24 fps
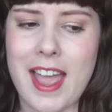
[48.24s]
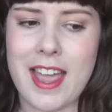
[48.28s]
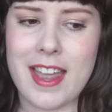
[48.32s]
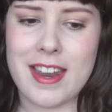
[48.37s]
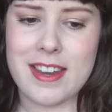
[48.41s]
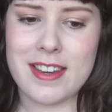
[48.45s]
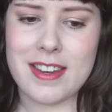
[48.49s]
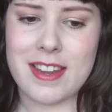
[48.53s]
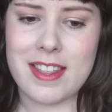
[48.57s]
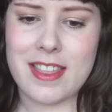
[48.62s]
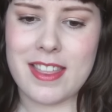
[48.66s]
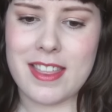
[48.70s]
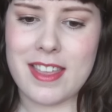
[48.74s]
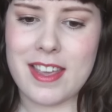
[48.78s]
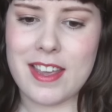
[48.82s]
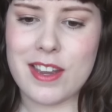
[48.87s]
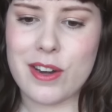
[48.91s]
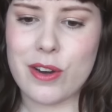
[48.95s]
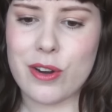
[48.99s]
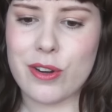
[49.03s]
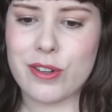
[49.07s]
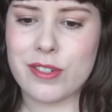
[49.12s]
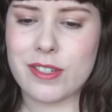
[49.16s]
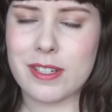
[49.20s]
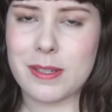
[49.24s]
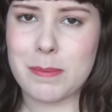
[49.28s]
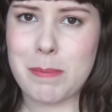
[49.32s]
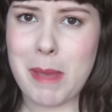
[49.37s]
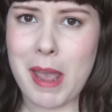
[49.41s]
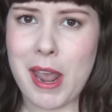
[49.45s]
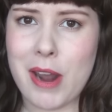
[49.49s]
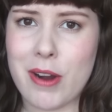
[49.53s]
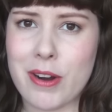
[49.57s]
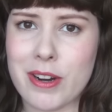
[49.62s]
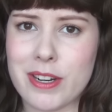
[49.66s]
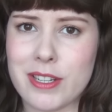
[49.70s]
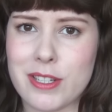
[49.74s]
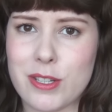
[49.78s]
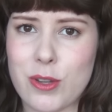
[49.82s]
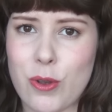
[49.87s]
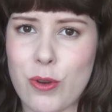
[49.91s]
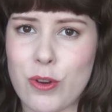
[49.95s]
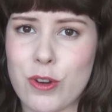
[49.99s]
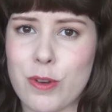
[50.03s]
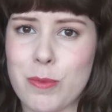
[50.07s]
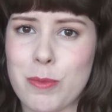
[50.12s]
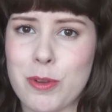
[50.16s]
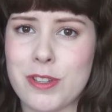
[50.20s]
and Theodosia's parents
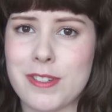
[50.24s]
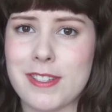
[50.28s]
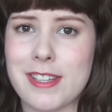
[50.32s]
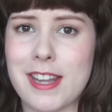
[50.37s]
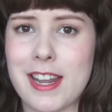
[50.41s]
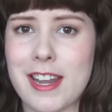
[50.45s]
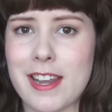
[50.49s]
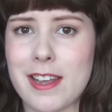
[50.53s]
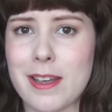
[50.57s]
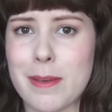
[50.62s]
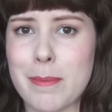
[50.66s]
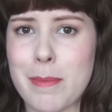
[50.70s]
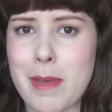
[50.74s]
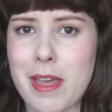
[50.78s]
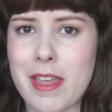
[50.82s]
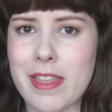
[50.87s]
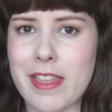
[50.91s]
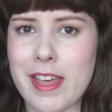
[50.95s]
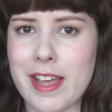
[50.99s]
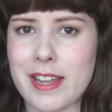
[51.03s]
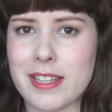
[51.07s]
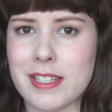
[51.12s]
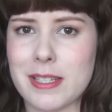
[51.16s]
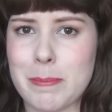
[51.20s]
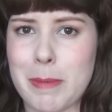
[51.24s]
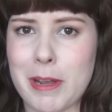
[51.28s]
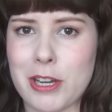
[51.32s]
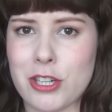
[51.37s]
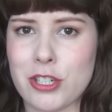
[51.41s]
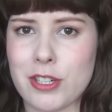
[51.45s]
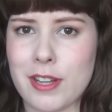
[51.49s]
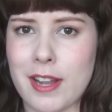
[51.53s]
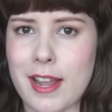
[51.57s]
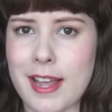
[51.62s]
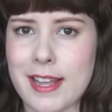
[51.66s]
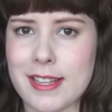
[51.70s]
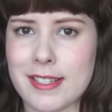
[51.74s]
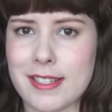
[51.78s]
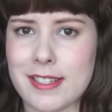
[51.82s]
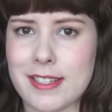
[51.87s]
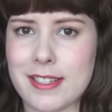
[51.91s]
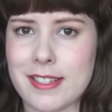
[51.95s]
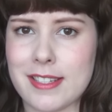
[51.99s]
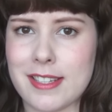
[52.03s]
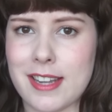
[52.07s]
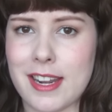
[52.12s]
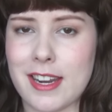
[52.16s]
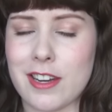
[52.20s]
own a museum that
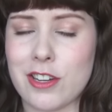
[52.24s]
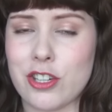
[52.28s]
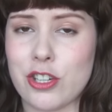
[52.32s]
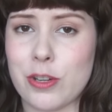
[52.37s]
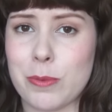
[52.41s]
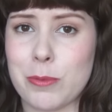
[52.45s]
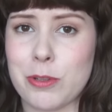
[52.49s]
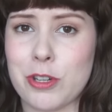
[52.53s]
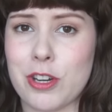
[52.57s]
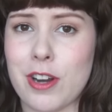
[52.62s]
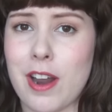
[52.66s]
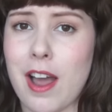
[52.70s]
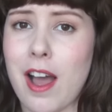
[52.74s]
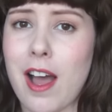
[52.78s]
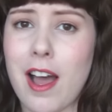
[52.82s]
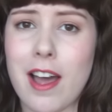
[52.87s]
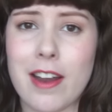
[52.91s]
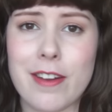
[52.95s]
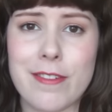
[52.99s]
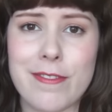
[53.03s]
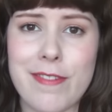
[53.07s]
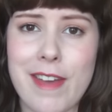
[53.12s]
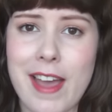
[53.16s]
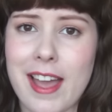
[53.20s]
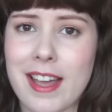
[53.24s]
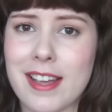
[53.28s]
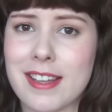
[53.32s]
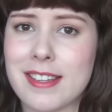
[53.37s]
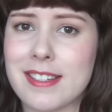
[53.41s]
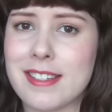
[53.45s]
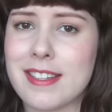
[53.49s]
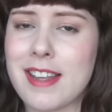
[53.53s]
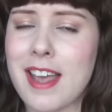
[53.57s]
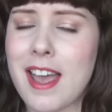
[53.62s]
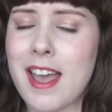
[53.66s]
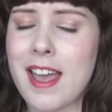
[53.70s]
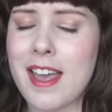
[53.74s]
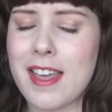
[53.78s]
specialises in Egyptian artefacts.